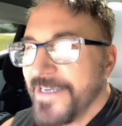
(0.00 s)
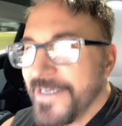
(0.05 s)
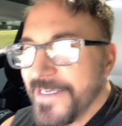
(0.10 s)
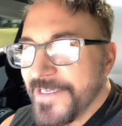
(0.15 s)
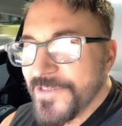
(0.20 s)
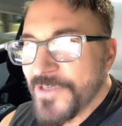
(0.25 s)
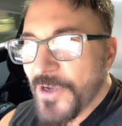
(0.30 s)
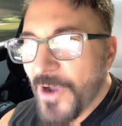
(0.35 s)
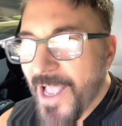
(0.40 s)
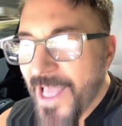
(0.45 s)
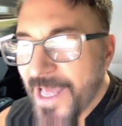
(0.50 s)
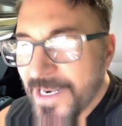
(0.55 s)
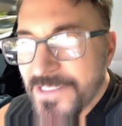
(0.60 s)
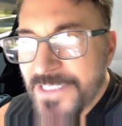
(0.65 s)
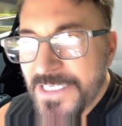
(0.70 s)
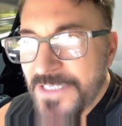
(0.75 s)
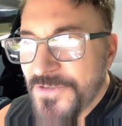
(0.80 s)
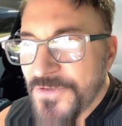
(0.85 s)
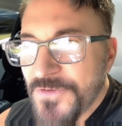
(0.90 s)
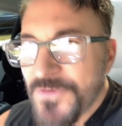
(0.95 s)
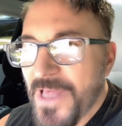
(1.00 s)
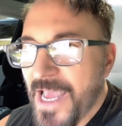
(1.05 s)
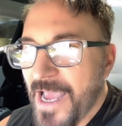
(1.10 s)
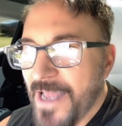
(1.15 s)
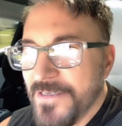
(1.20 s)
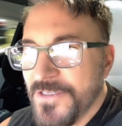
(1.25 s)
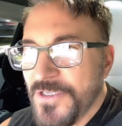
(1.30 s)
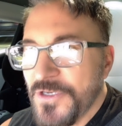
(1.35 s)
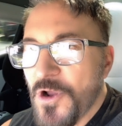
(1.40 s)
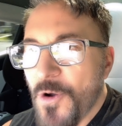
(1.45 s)
So how does he do
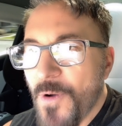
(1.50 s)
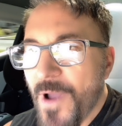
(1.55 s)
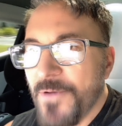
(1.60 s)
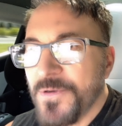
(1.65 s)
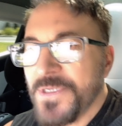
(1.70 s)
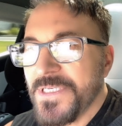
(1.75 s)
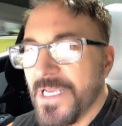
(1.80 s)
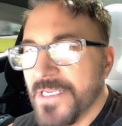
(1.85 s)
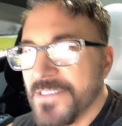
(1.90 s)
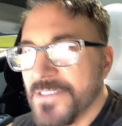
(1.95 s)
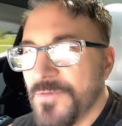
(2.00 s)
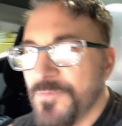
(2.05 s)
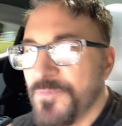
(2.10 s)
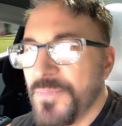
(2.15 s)
that? You know how he does it?